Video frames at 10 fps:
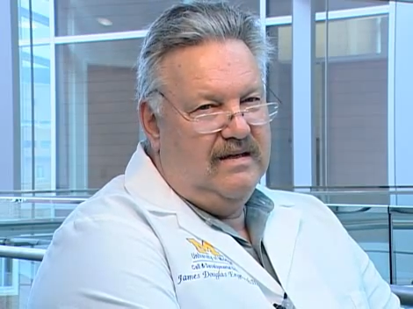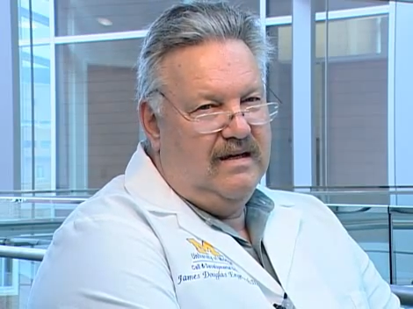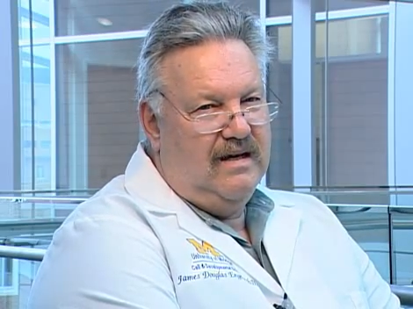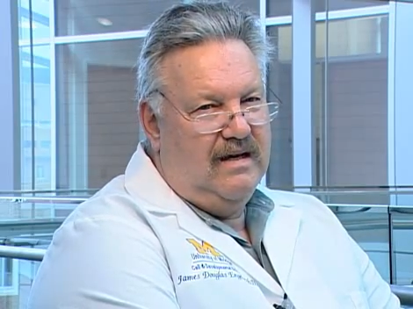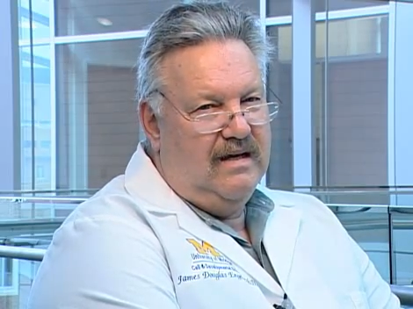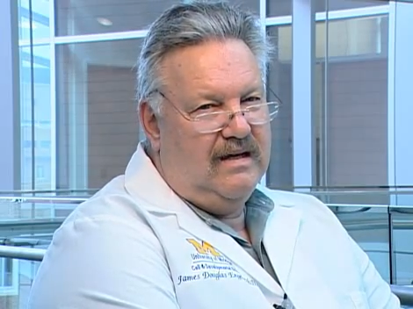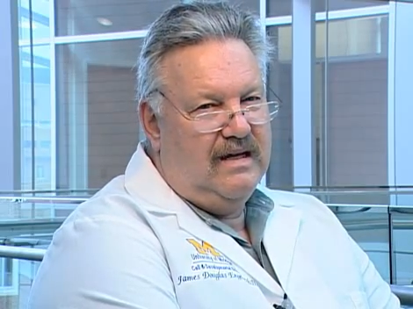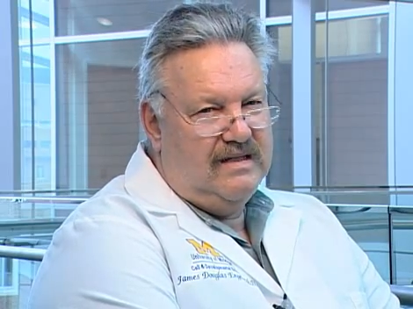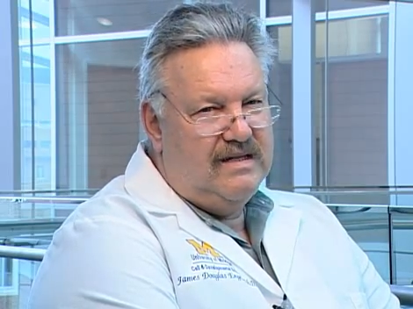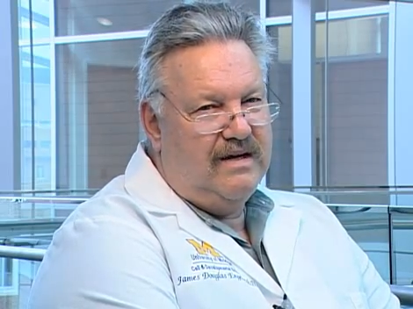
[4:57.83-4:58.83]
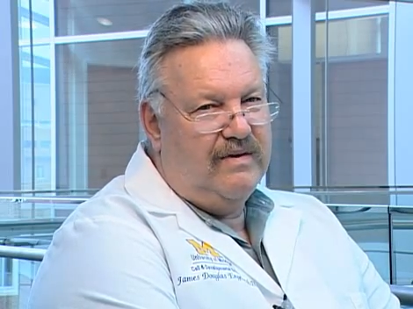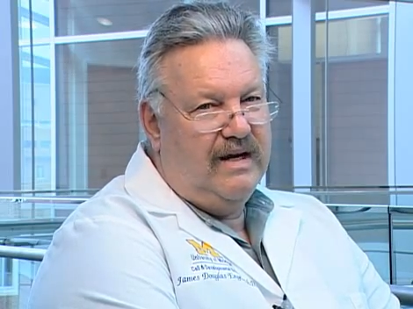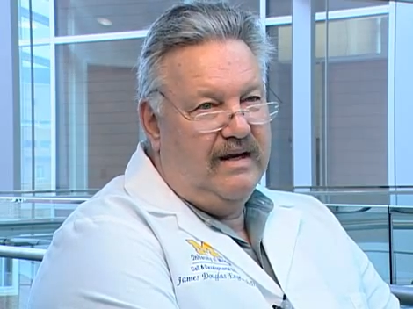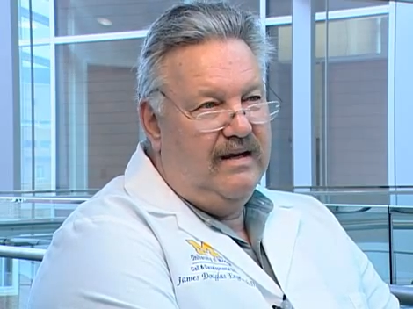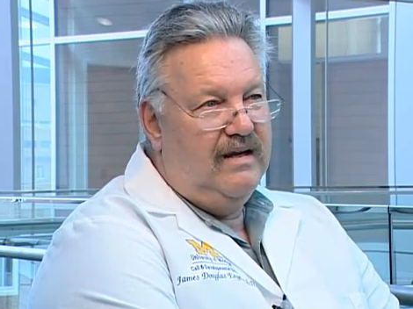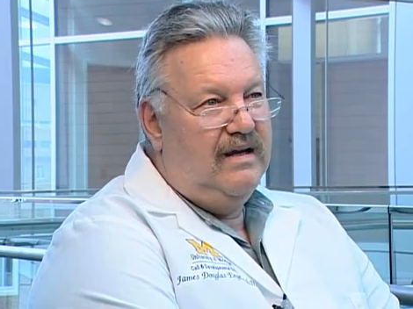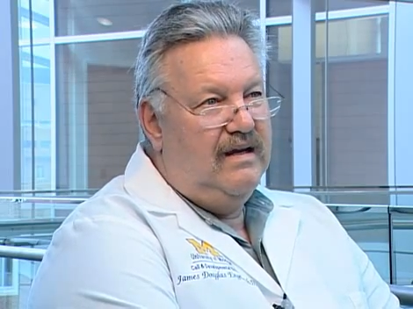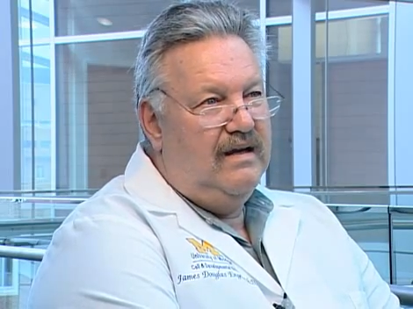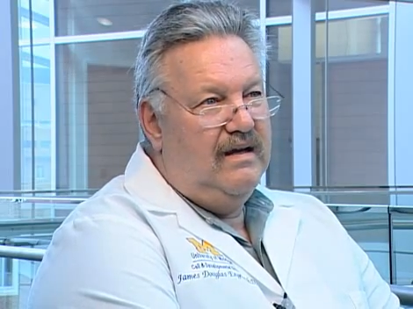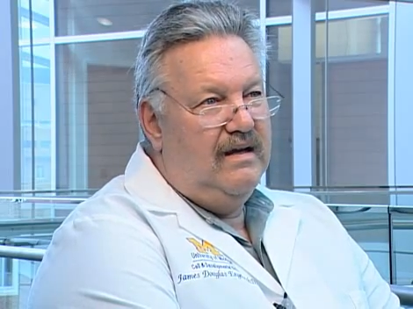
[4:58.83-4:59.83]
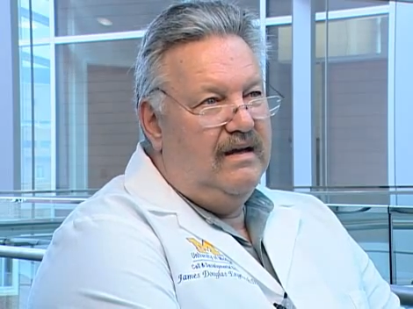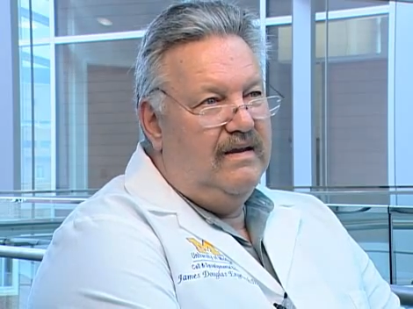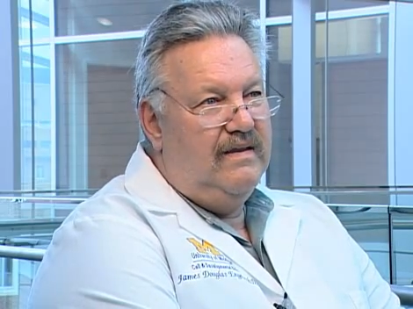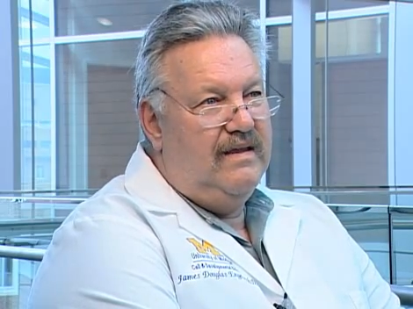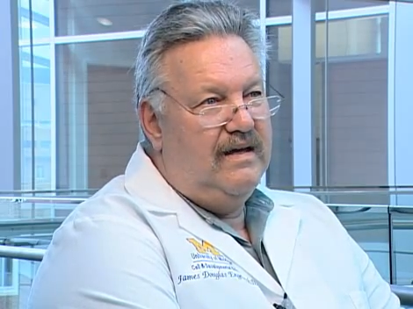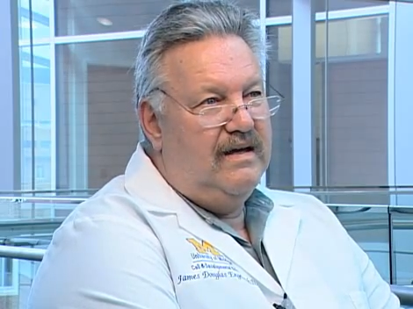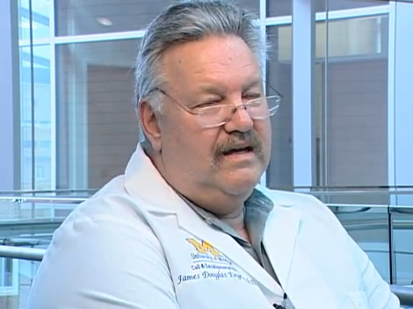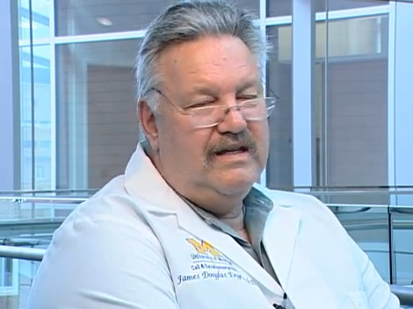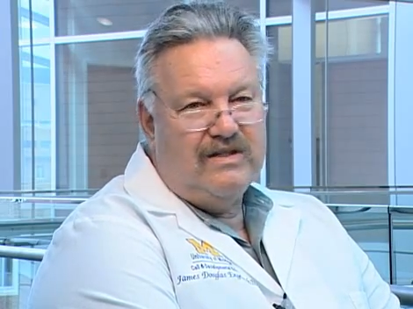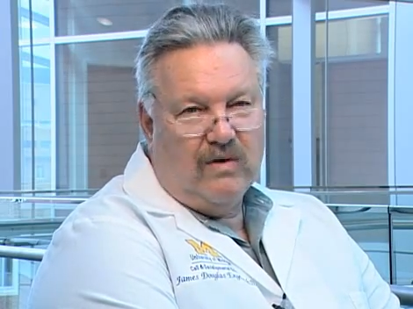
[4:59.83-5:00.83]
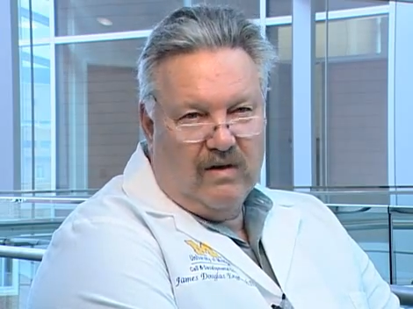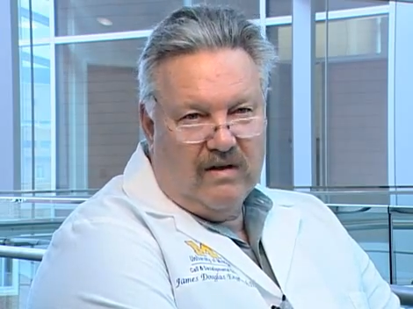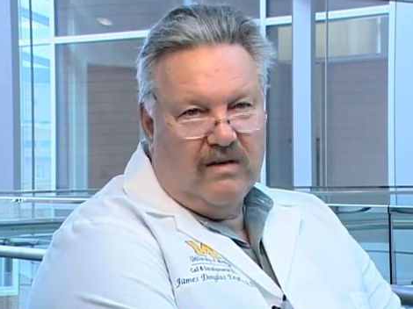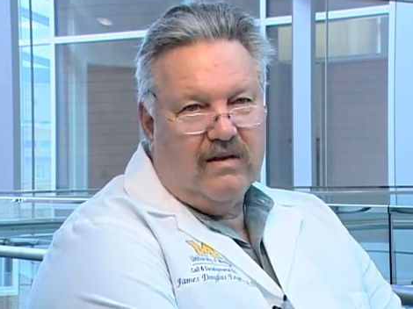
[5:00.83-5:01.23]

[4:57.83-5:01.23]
uh, considering the historical